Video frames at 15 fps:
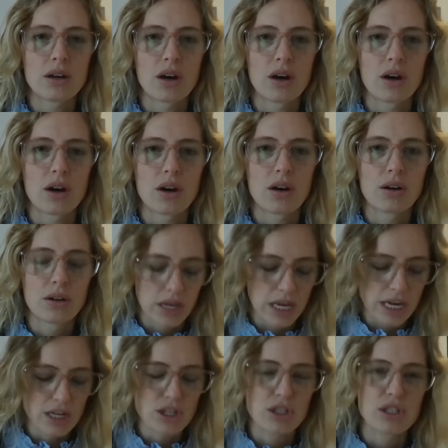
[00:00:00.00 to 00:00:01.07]
our
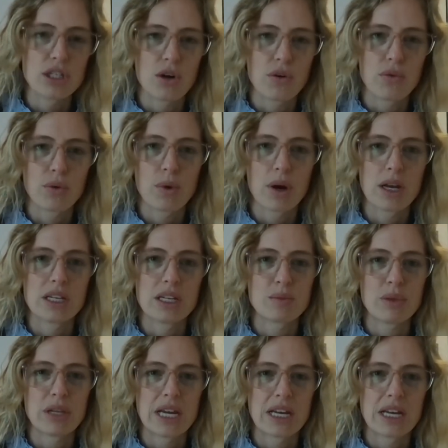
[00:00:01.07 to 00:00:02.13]
agency over what is
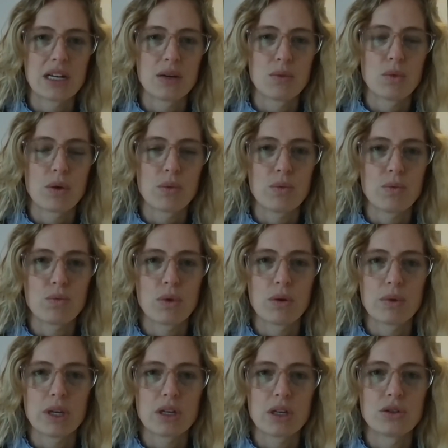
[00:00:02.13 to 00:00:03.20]
planted and what what
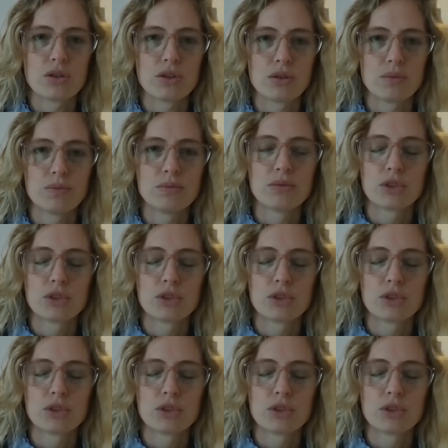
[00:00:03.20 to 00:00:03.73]
we consume.